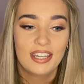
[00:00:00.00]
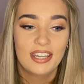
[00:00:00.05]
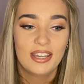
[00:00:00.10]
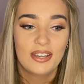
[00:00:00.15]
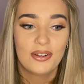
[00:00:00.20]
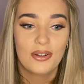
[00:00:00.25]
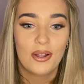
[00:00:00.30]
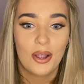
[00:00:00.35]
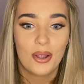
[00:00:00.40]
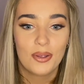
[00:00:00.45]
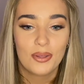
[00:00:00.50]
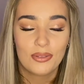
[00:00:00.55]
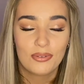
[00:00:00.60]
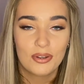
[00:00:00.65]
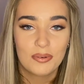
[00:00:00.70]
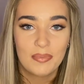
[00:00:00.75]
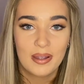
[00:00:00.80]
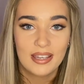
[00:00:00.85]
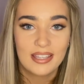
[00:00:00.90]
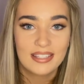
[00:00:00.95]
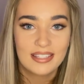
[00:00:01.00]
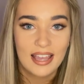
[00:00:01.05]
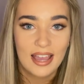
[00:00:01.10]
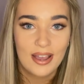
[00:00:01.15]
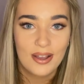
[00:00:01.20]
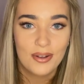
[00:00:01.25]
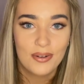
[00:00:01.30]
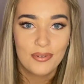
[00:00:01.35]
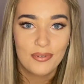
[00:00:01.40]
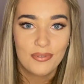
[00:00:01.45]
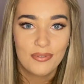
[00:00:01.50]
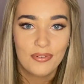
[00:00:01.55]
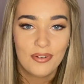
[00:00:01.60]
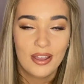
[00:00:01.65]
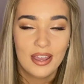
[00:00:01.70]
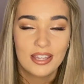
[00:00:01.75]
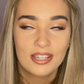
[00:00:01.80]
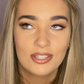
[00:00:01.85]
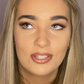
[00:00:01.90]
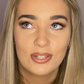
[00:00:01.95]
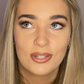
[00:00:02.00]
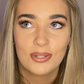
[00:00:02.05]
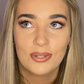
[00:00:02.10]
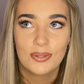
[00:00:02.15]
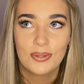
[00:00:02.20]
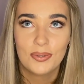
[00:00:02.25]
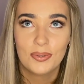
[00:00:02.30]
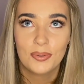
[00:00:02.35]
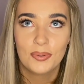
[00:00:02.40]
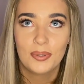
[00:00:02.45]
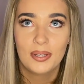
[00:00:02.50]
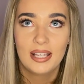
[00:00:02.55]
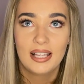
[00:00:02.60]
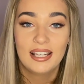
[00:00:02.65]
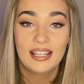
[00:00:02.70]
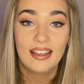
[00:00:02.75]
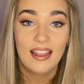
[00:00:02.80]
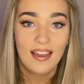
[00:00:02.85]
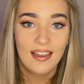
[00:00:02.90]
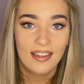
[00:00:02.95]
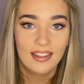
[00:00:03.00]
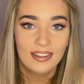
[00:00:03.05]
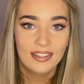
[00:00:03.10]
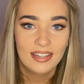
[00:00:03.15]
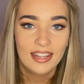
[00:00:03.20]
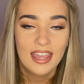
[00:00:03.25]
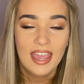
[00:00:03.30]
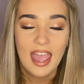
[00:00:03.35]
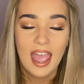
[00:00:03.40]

go through myself to learn,